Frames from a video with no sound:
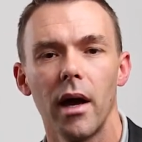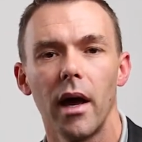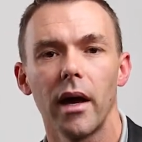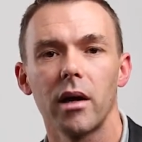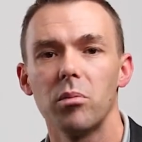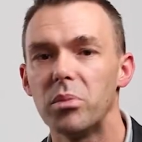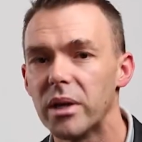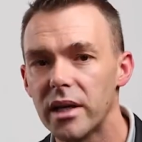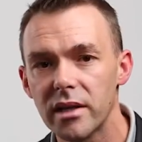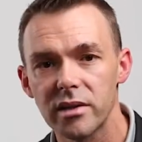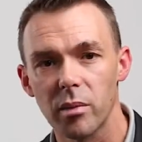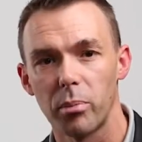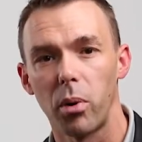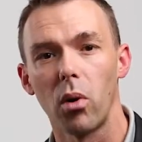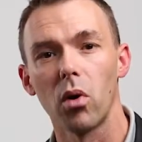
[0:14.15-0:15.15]
it can begin
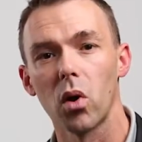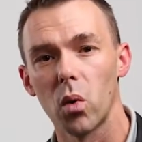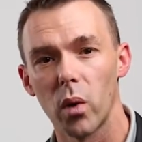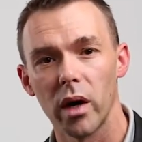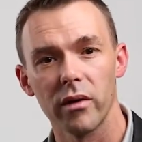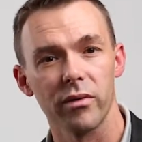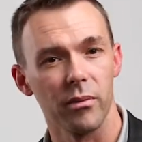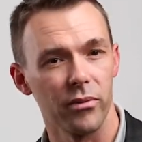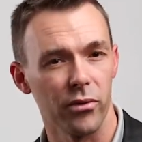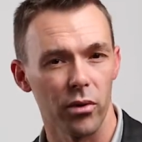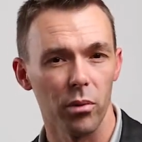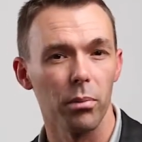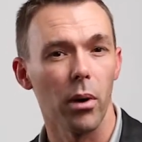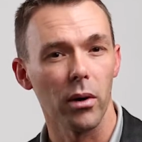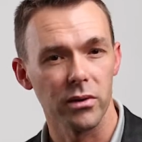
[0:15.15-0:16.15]
to pull away from
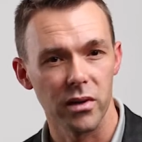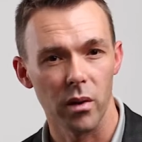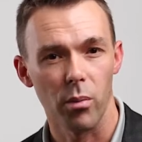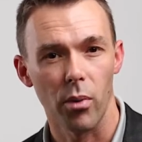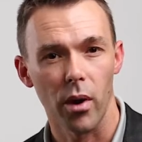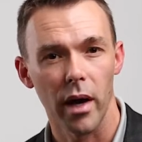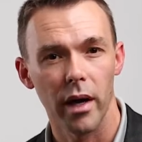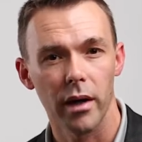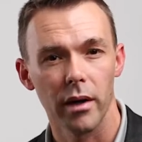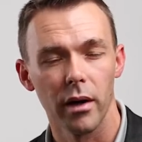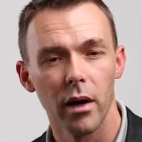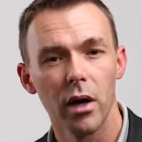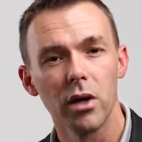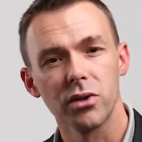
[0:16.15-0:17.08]
certain parts of the brake,